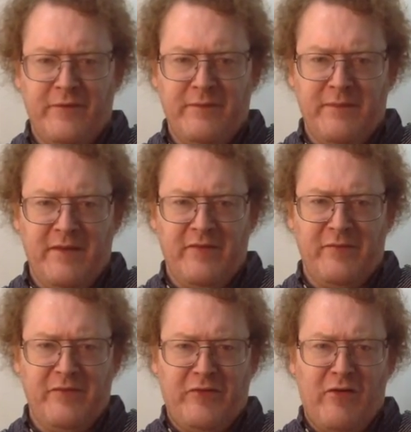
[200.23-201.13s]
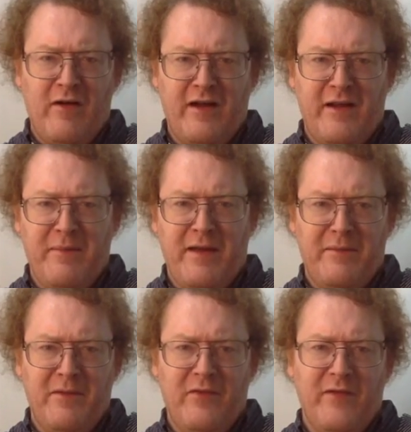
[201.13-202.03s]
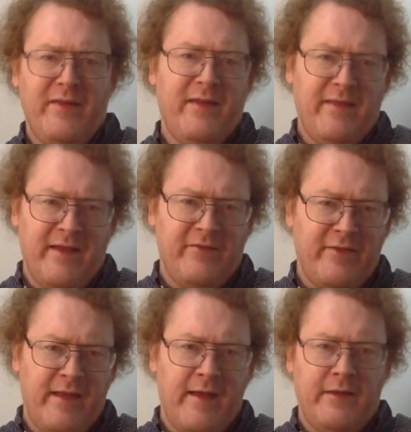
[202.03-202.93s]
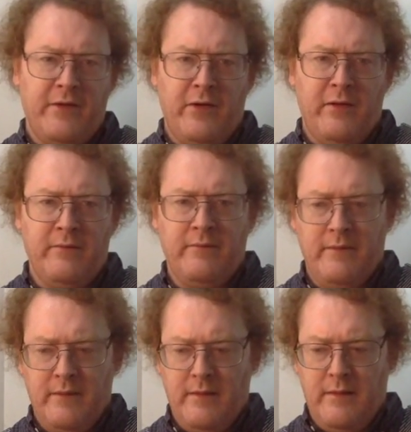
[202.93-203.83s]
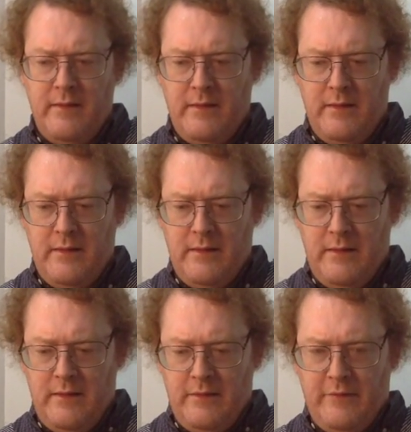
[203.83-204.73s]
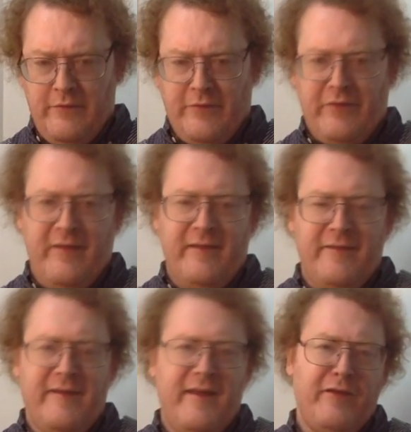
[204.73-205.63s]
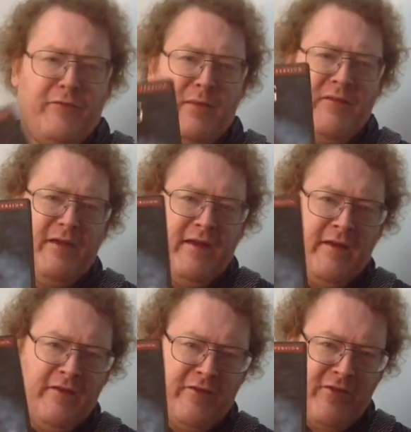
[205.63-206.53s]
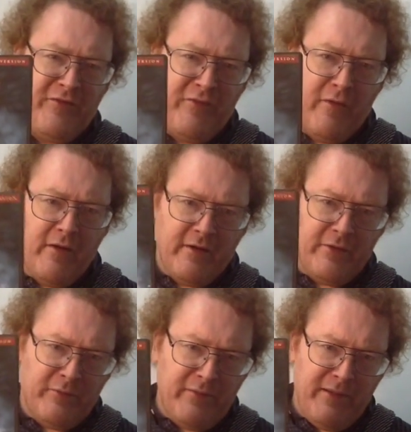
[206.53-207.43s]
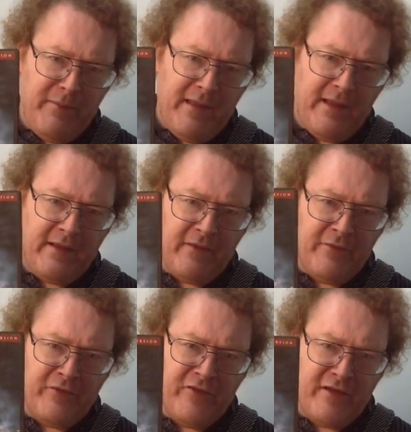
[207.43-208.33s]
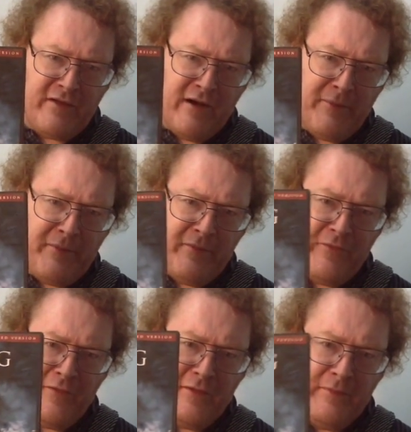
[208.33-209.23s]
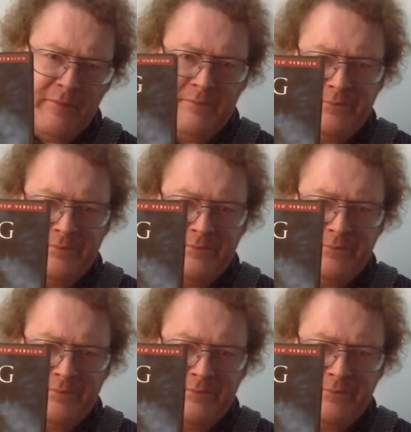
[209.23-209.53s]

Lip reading: because I'm just talking about a movie and then that's that, you know. So tonight's movie is The Fog, the remake of the John Carpenter film.